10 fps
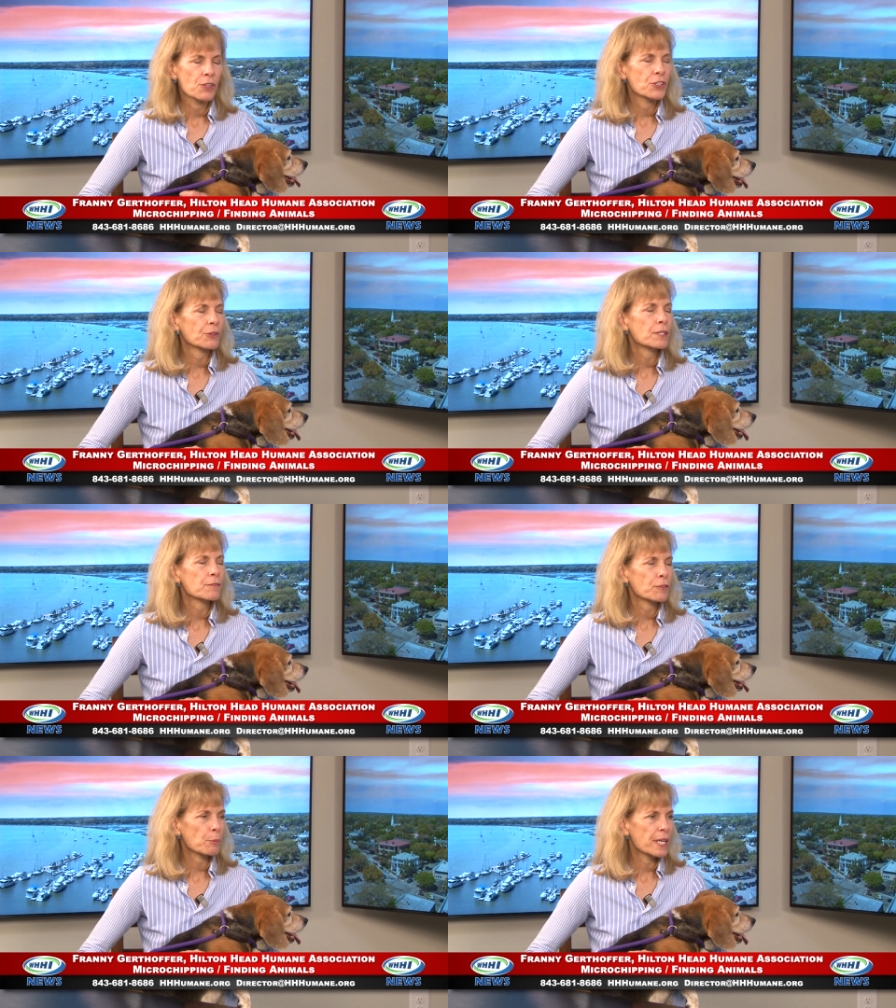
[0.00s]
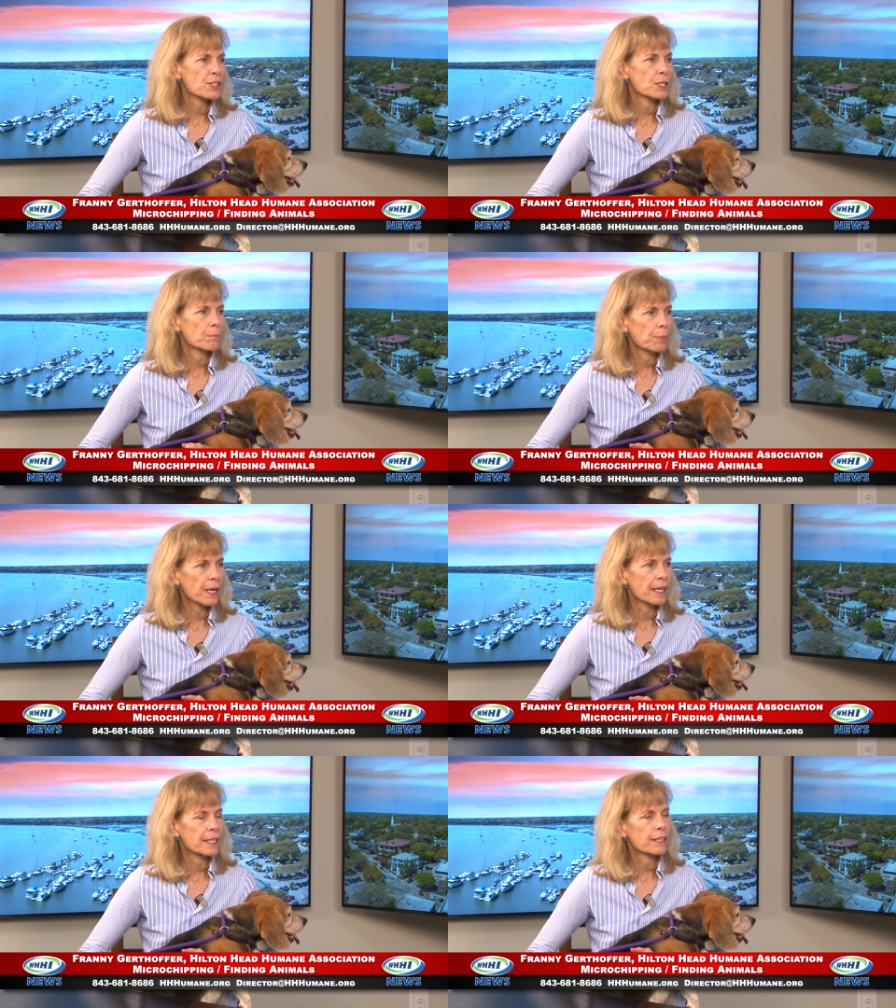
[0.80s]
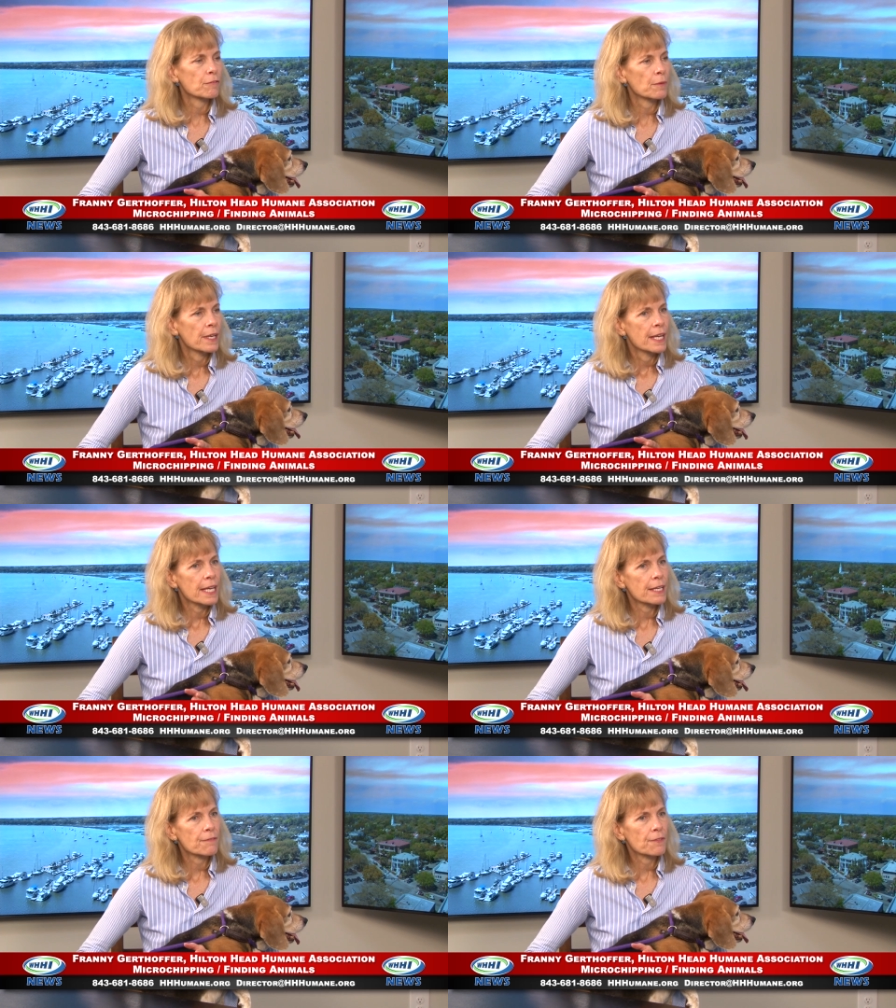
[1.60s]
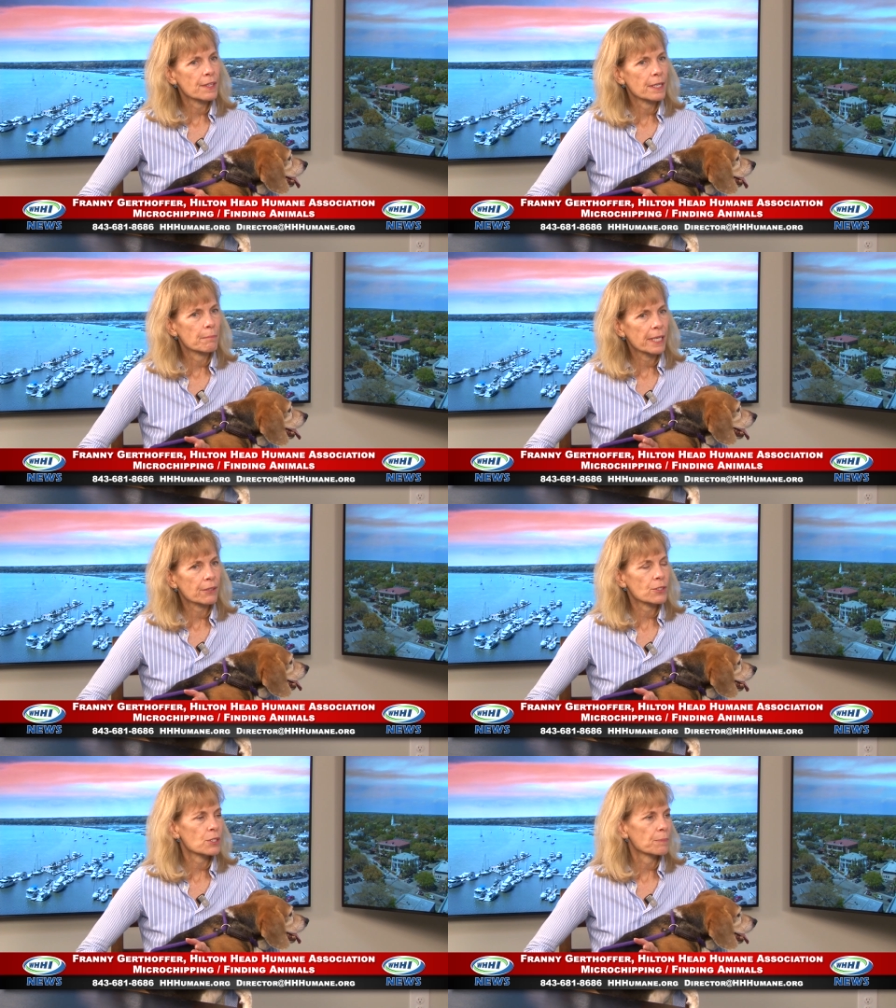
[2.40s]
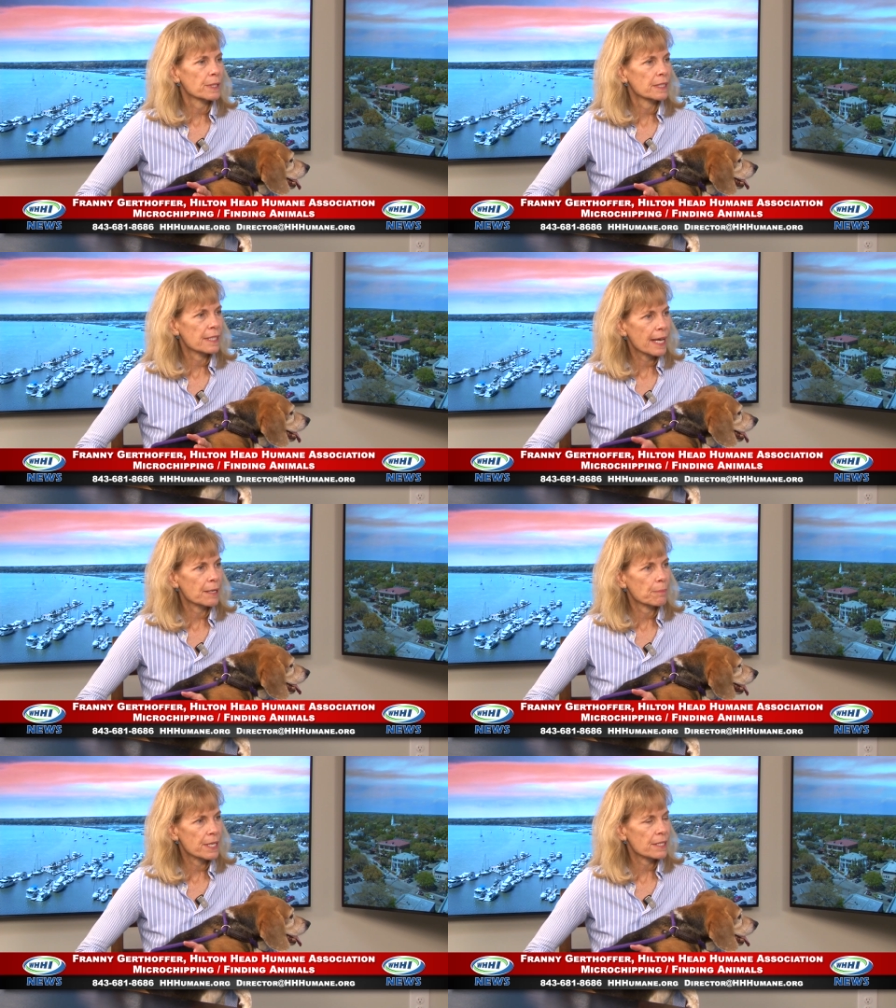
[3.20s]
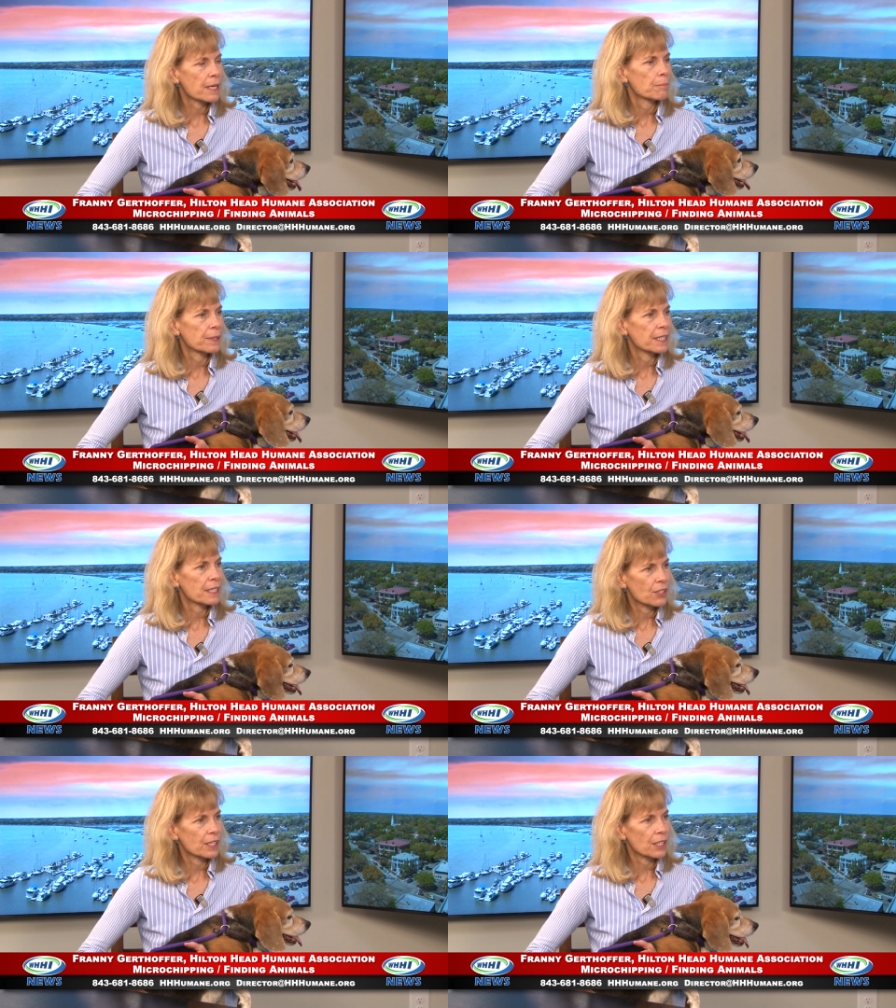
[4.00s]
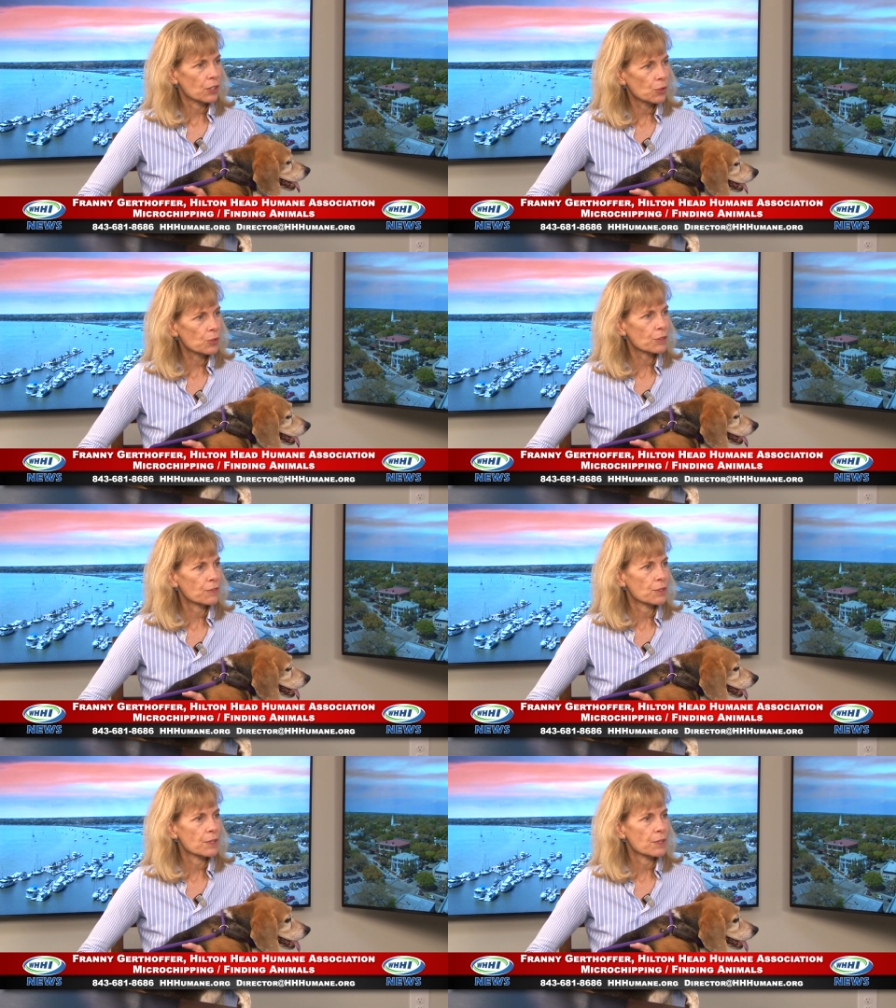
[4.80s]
With your information, but if the microchipping database company cannot get a hold of you,